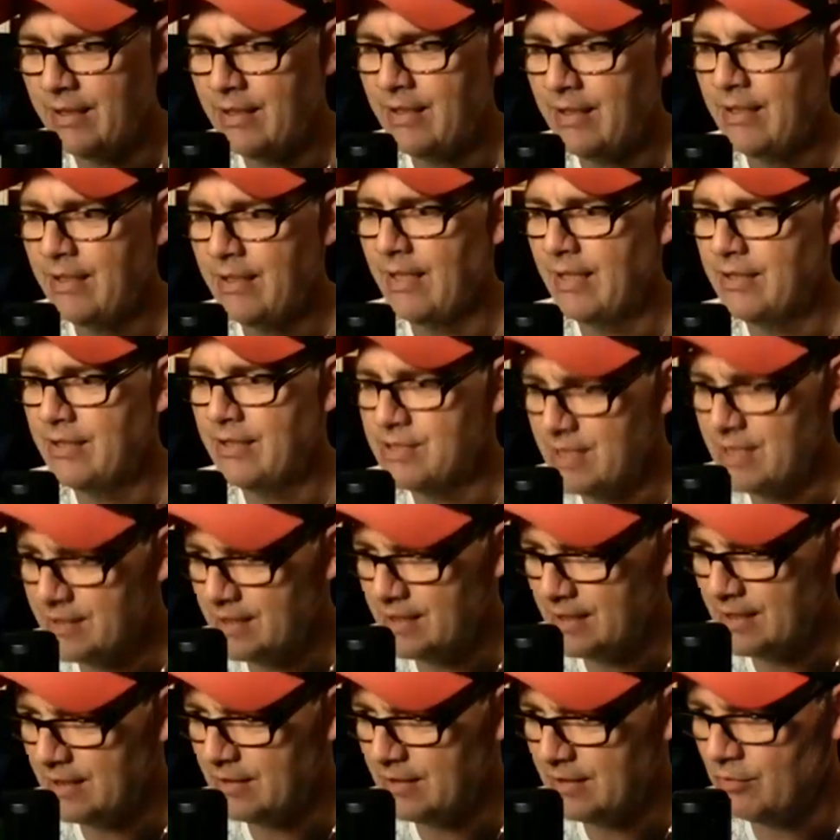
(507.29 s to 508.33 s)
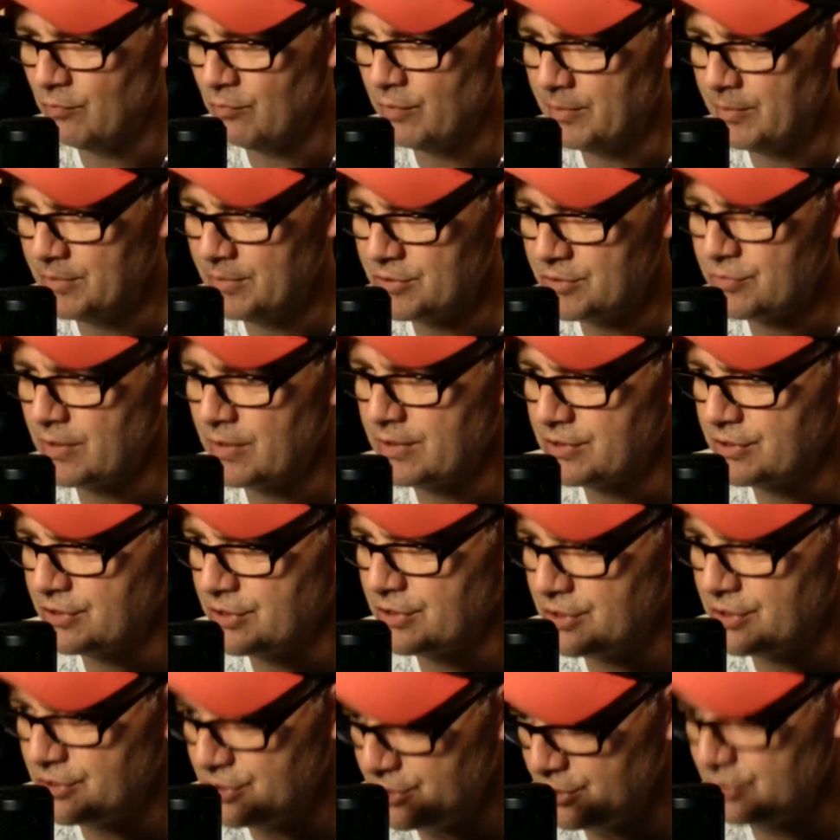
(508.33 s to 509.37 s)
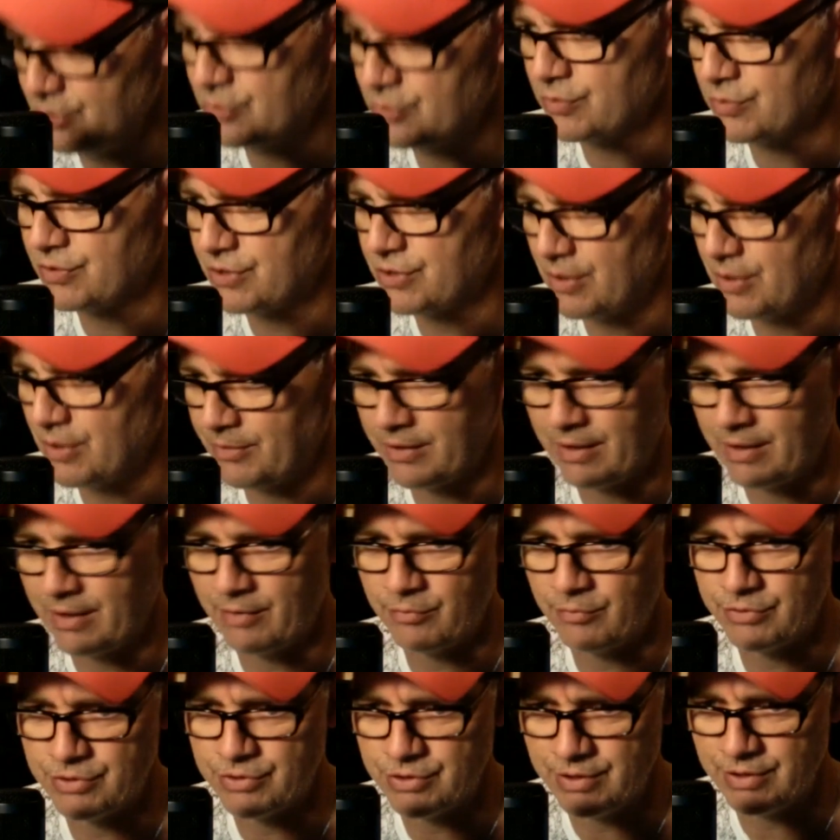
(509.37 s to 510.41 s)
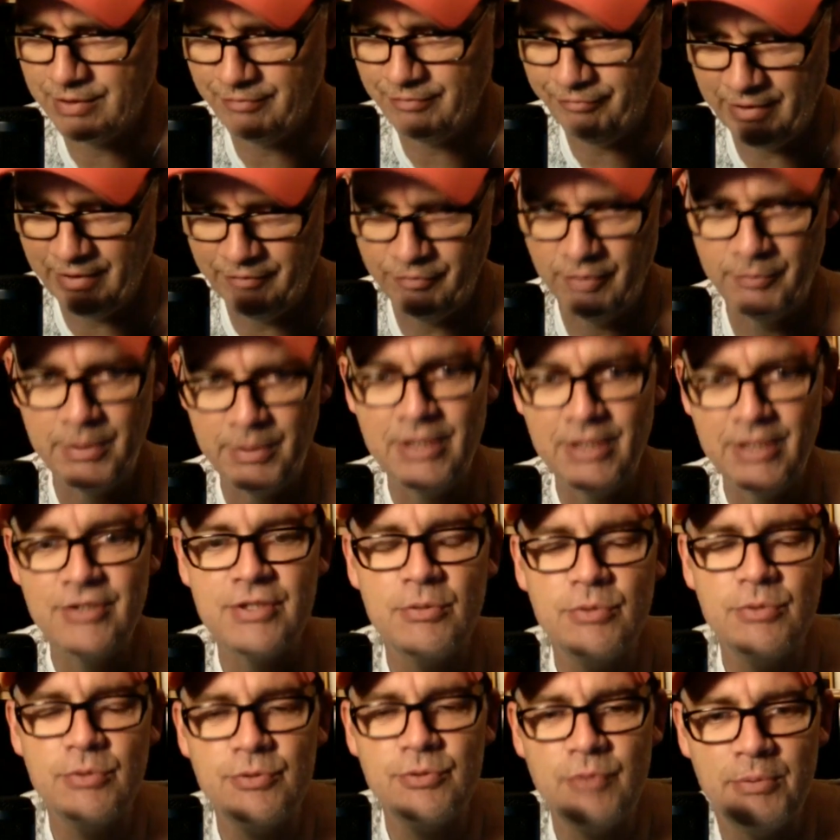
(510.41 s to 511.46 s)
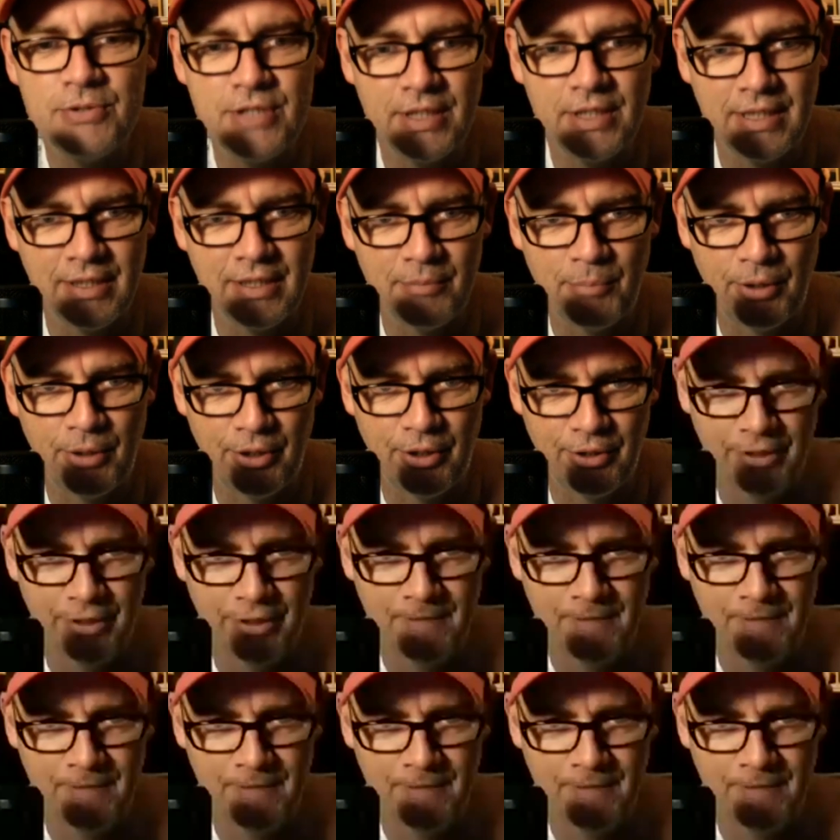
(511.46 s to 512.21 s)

and said that women's right to choose was something I was in favor of because I was representing a party.